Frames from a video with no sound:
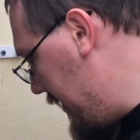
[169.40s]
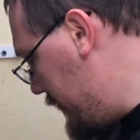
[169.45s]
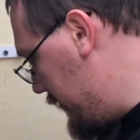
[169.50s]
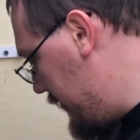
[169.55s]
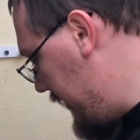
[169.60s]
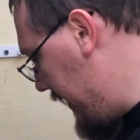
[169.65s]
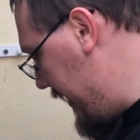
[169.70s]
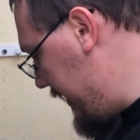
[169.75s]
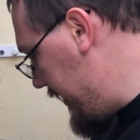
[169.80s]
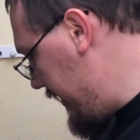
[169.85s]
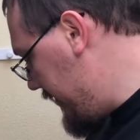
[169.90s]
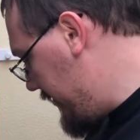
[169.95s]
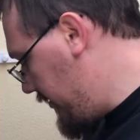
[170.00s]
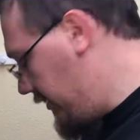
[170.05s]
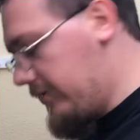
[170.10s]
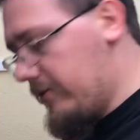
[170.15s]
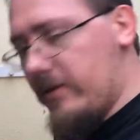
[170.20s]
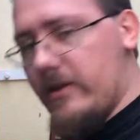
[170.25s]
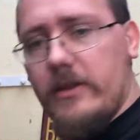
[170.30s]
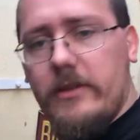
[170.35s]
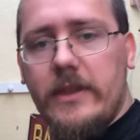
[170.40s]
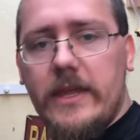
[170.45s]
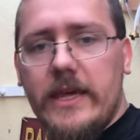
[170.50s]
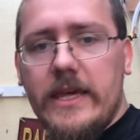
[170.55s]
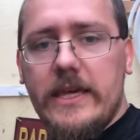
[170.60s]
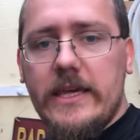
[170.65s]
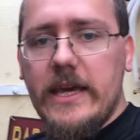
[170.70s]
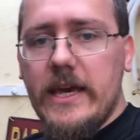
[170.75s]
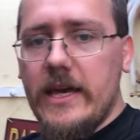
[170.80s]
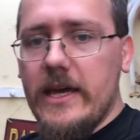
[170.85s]
able to get it so that
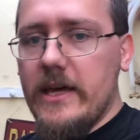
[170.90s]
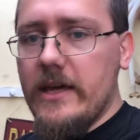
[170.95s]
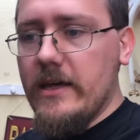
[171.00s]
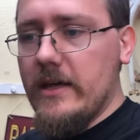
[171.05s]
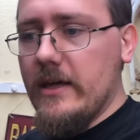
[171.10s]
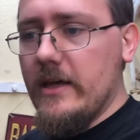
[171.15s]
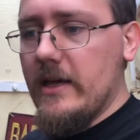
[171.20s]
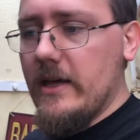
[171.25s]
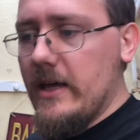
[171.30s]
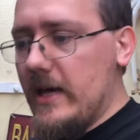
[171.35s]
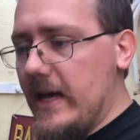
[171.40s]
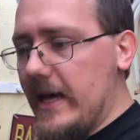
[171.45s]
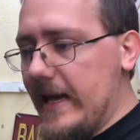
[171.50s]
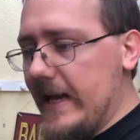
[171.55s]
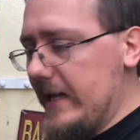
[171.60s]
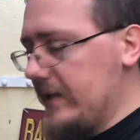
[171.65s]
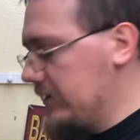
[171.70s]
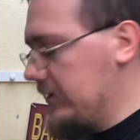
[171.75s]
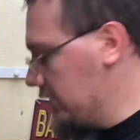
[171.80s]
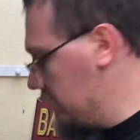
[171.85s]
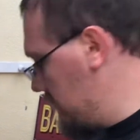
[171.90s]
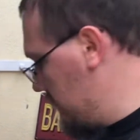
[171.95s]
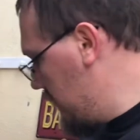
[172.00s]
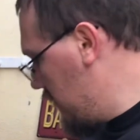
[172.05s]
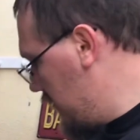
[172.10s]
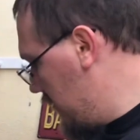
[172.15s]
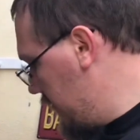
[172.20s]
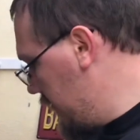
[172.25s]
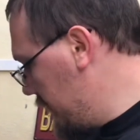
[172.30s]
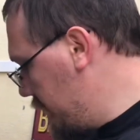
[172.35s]
the handle
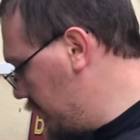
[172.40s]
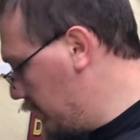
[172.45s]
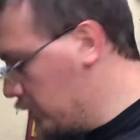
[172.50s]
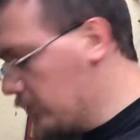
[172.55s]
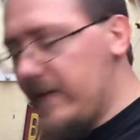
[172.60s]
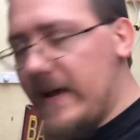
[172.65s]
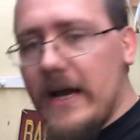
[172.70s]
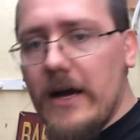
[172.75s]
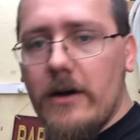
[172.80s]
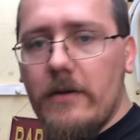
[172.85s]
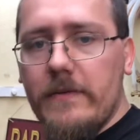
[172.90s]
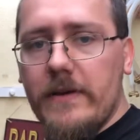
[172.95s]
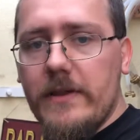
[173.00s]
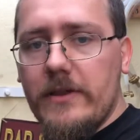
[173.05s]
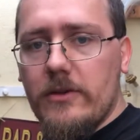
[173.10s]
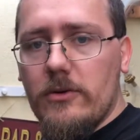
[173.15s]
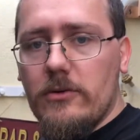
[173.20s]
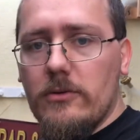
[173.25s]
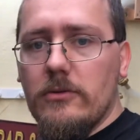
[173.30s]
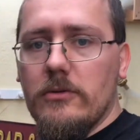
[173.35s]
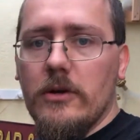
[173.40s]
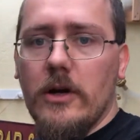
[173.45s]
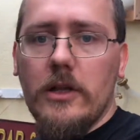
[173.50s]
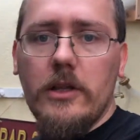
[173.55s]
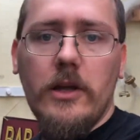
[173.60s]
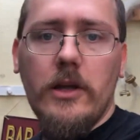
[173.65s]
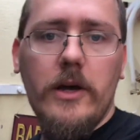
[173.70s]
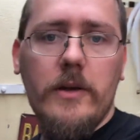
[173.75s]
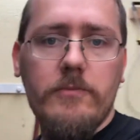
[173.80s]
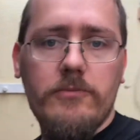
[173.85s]
on the ball valve is all
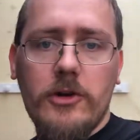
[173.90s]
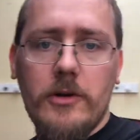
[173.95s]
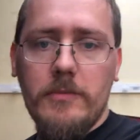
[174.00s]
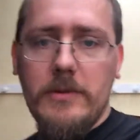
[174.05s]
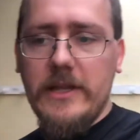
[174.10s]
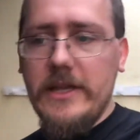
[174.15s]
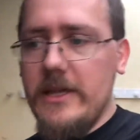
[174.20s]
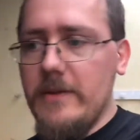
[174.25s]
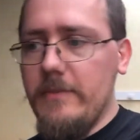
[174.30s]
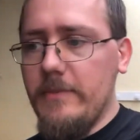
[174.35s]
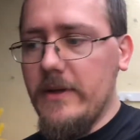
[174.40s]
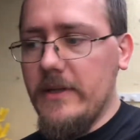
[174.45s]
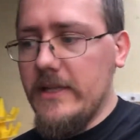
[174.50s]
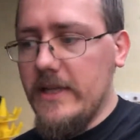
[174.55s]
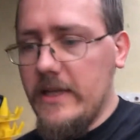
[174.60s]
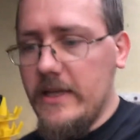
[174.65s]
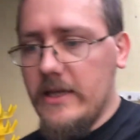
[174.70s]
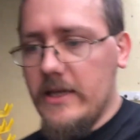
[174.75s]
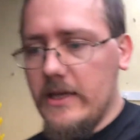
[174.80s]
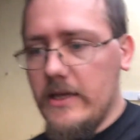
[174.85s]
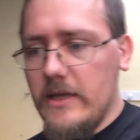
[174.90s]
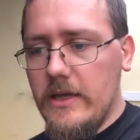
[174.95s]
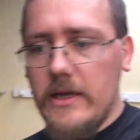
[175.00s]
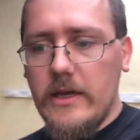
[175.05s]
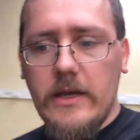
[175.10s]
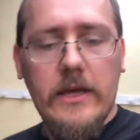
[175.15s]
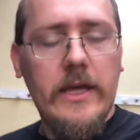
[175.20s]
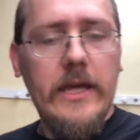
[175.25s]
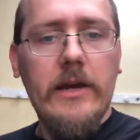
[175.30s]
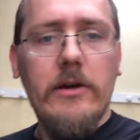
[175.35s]
aligned properly, but
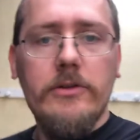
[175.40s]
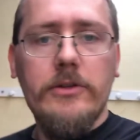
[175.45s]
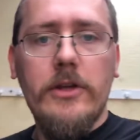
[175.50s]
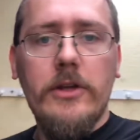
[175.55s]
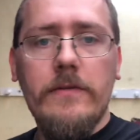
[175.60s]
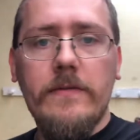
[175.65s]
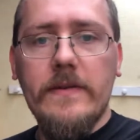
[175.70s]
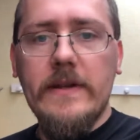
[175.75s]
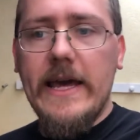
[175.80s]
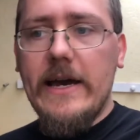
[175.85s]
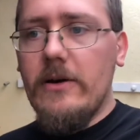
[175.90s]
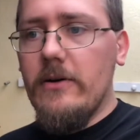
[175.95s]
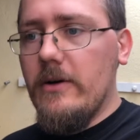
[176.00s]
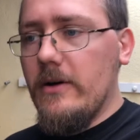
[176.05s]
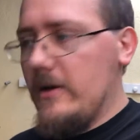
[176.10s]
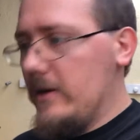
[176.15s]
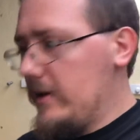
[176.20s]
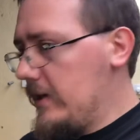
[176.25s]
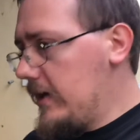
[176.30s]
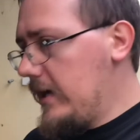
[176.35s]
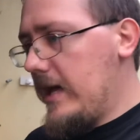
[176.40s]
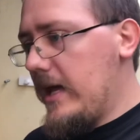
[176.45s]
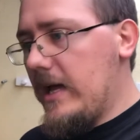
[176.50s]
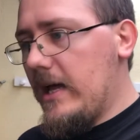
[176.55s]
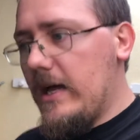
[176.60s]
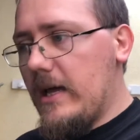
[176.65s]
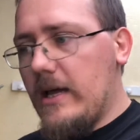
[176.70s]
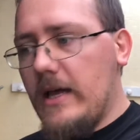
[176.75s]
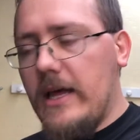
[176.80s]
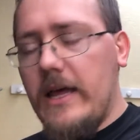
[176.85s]
it'll do for now.
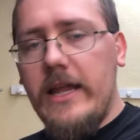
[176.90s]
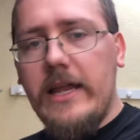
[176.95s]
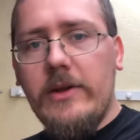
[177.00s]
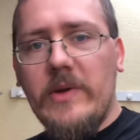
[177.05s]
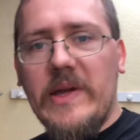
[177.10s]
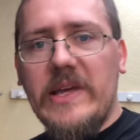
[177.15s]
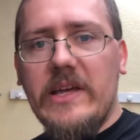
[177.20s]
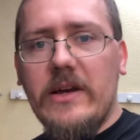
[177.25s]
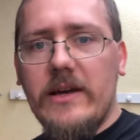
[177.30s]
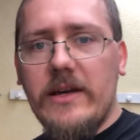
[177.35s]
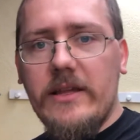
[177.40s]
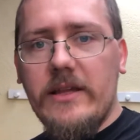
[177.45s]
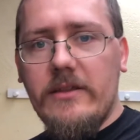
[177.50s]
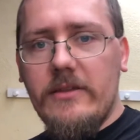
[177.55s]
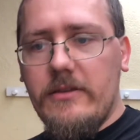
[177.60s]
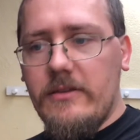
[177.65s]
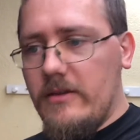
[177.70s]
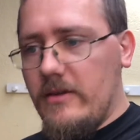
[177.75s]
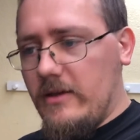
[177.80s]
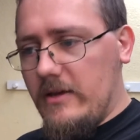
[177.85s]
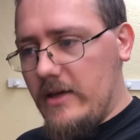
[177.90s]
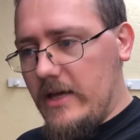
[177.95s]
Anyway, guys,